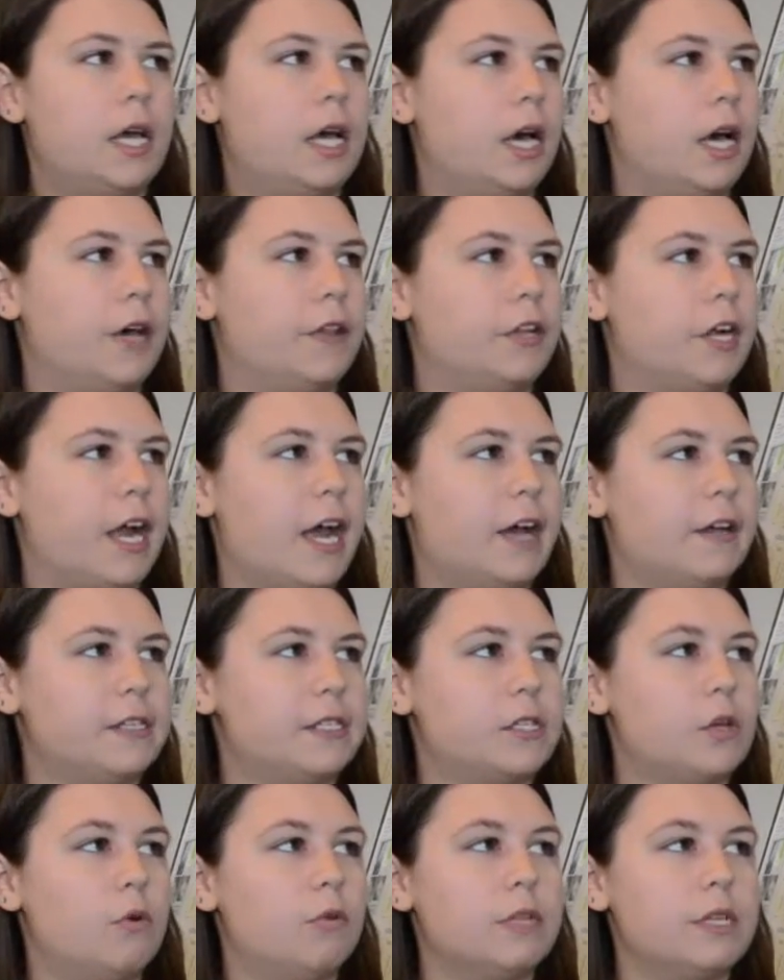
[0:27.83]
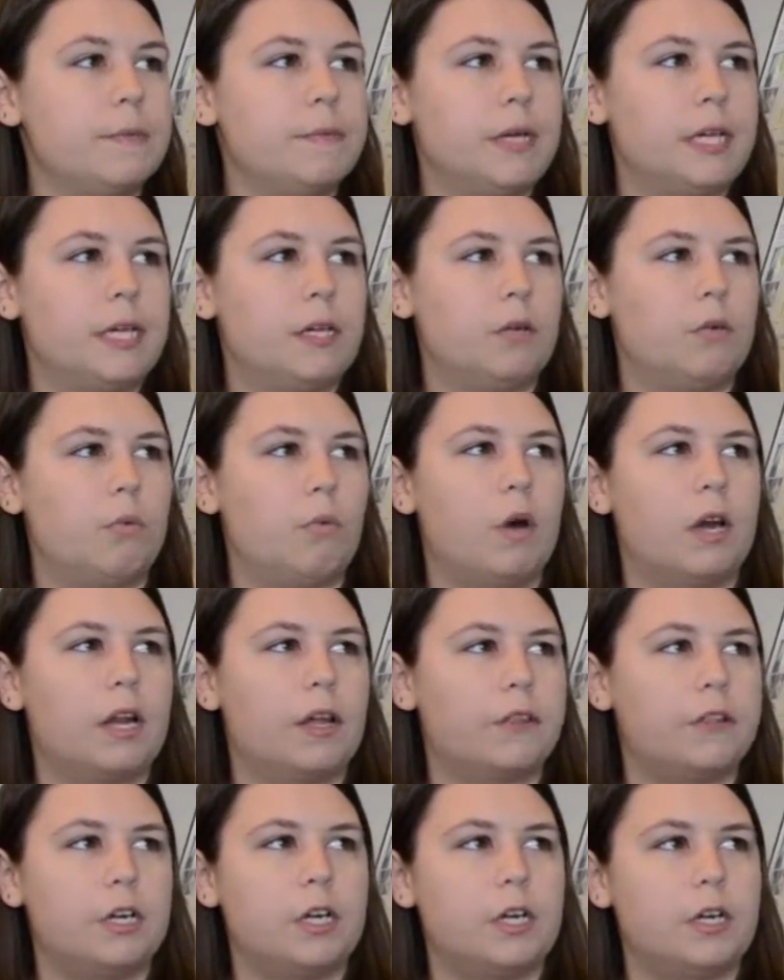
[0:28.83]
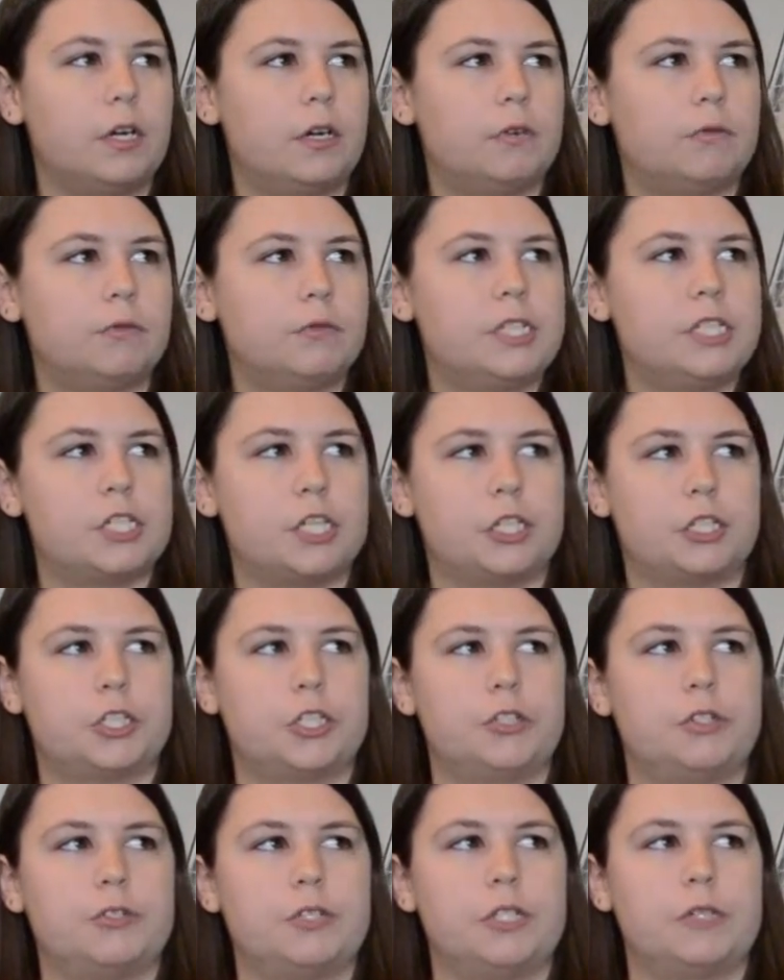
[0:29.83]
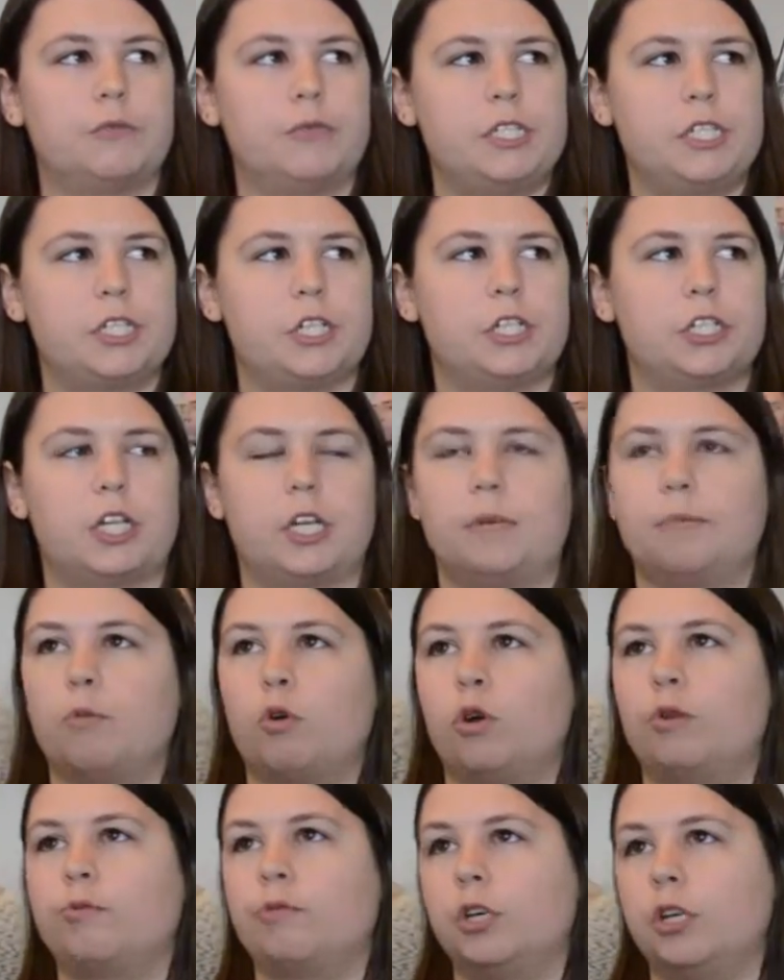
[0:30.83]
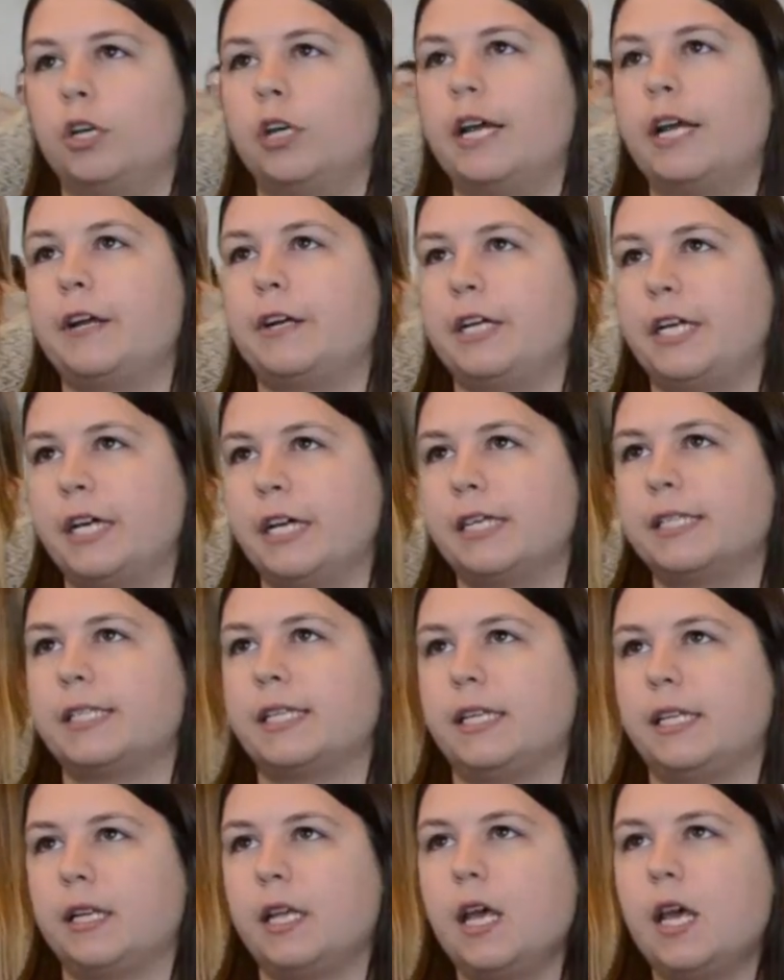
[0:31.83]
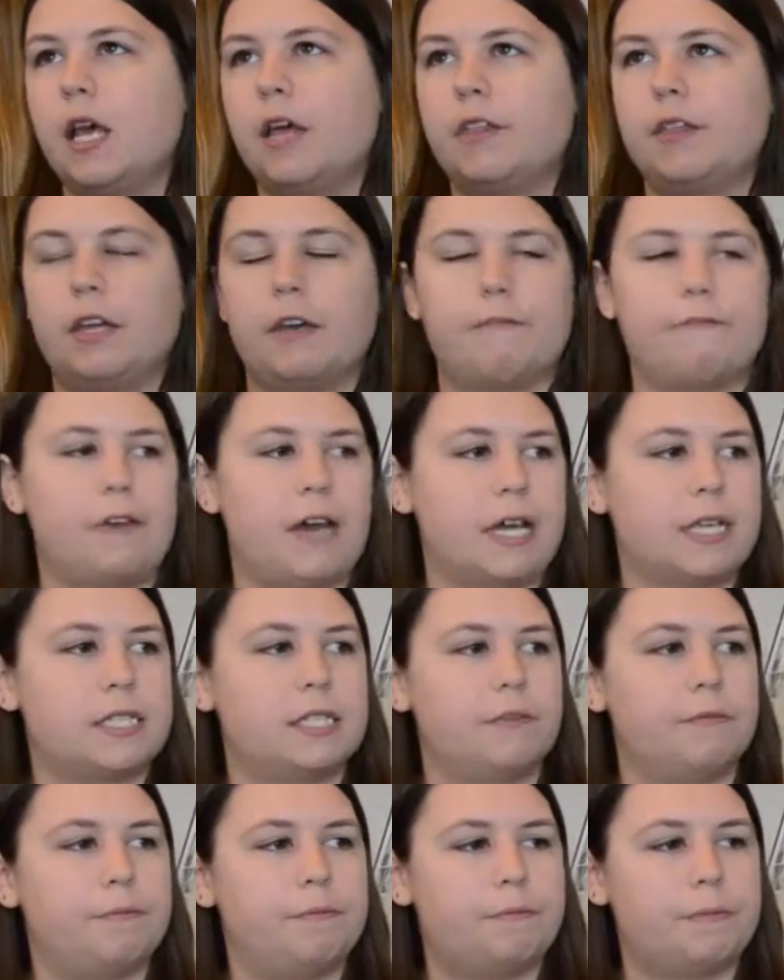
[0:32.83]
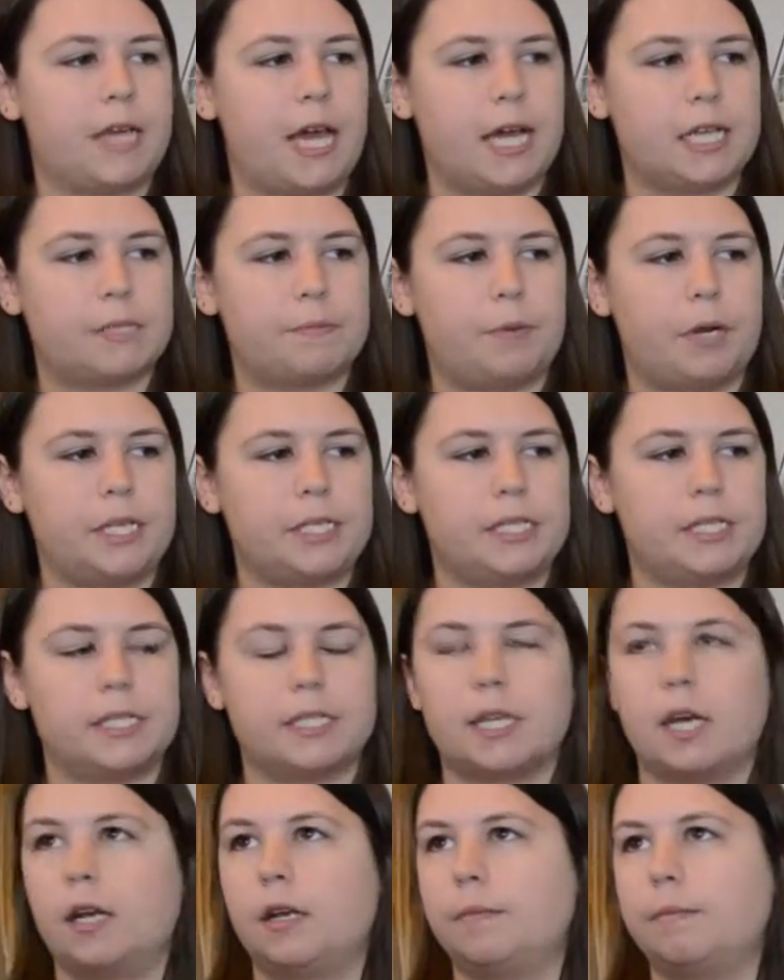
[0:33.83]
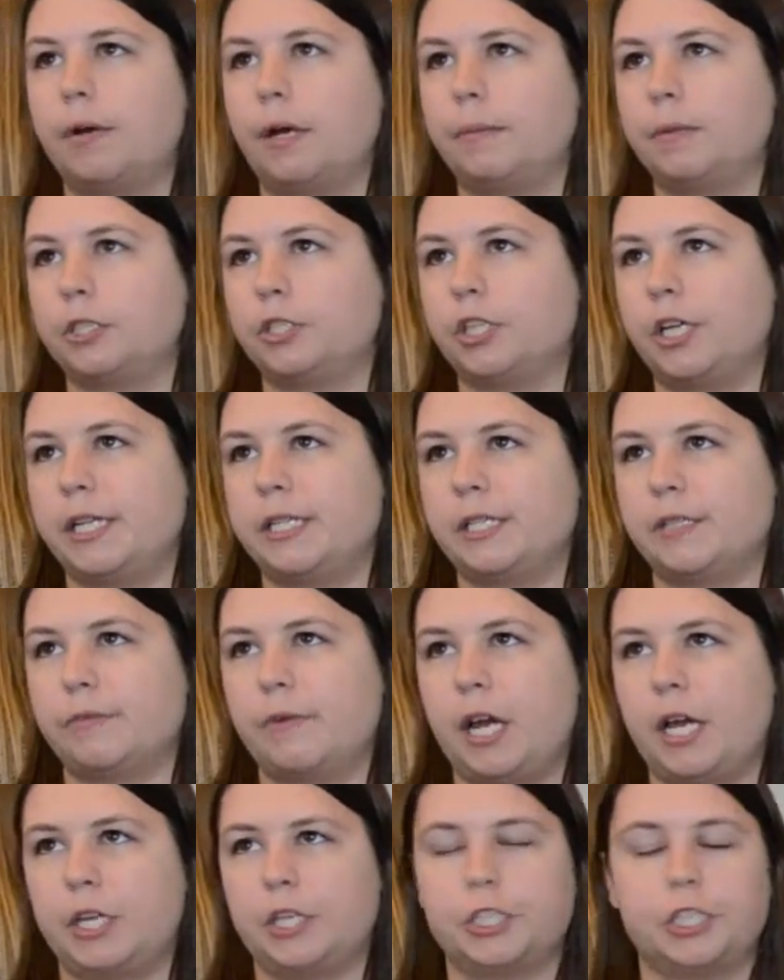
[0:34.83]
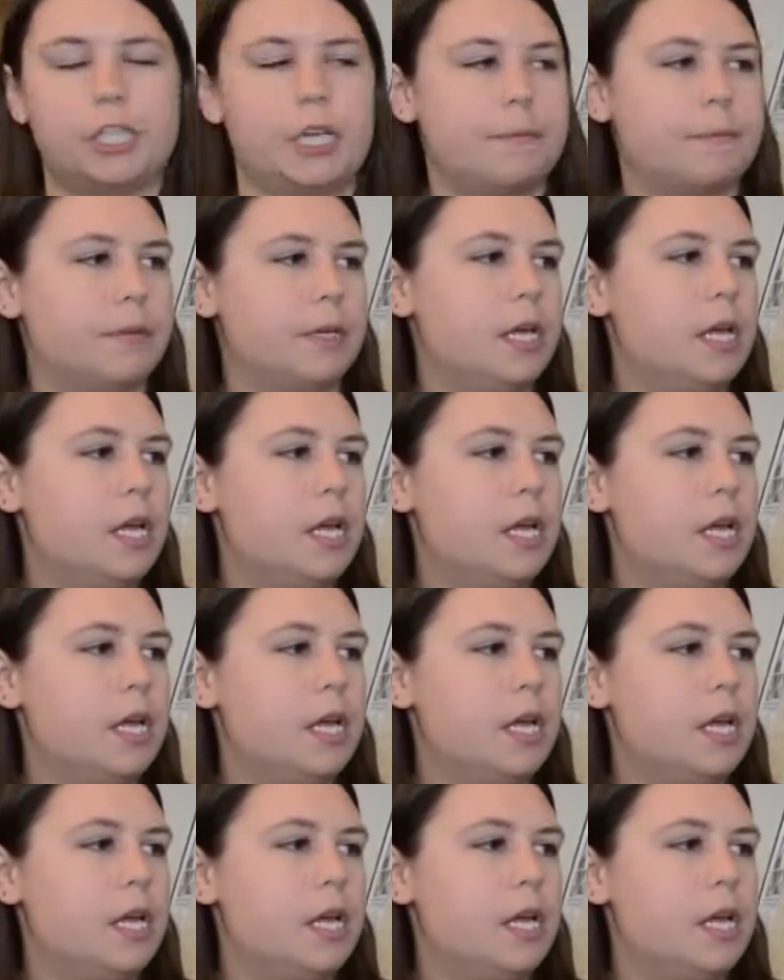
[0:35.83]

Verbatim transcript: Uh, there has only been one other researcher who did research on more rural areas and the effects of gas prices on public transit ridership.